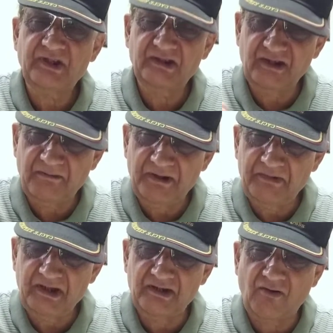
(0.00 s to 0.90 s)
There may
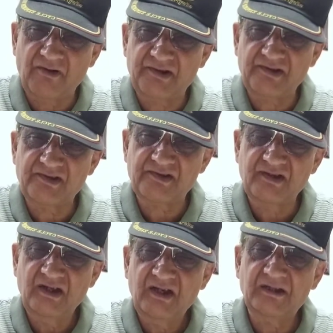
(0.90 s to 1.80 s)
be incontinence.
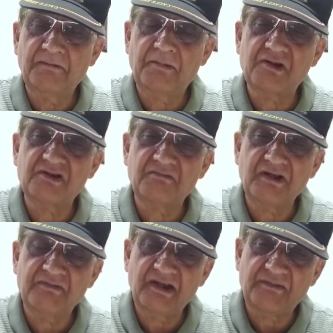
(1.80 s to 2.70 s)
The person
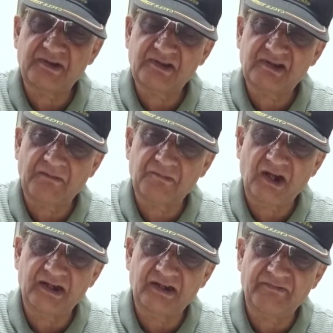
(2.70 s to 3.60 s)
may be having some
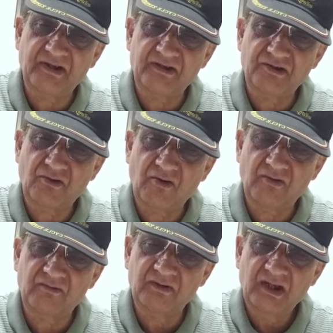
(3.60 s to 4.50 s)
kind of a
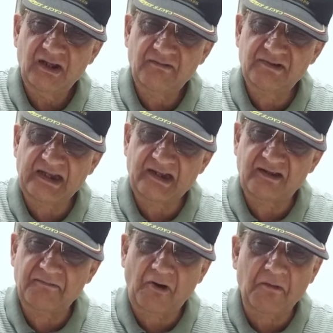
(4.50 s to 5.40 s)

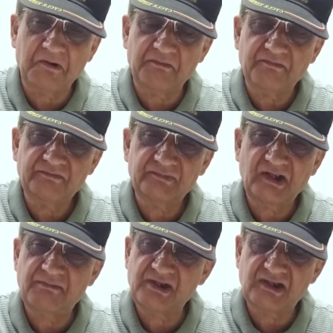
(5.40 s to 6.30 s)
neurovesical problem. There
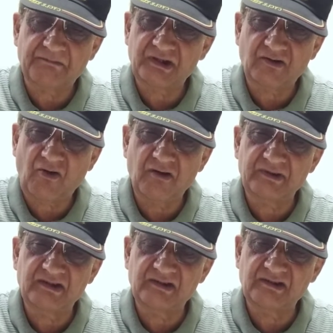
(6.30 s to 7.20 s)
will be something wrong
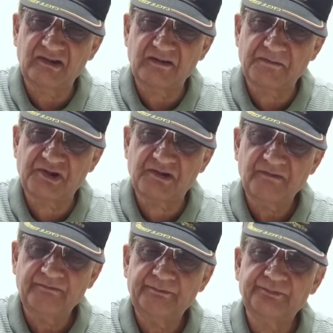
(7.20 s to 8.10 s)
with the nerves.
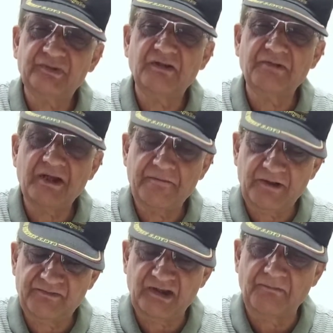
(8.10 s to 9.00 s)
There may be
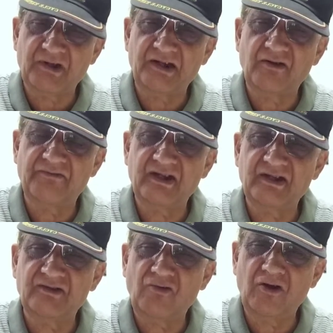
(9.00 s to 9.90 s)
some kind of a
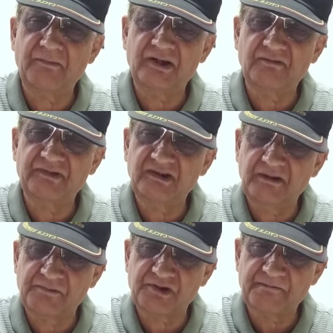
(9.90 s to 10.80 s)
involvement of the
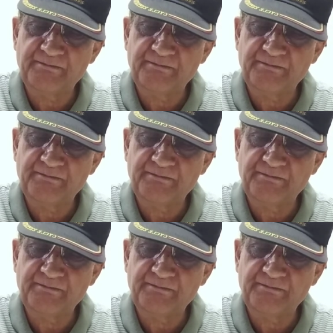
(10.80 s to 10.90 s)
nerves.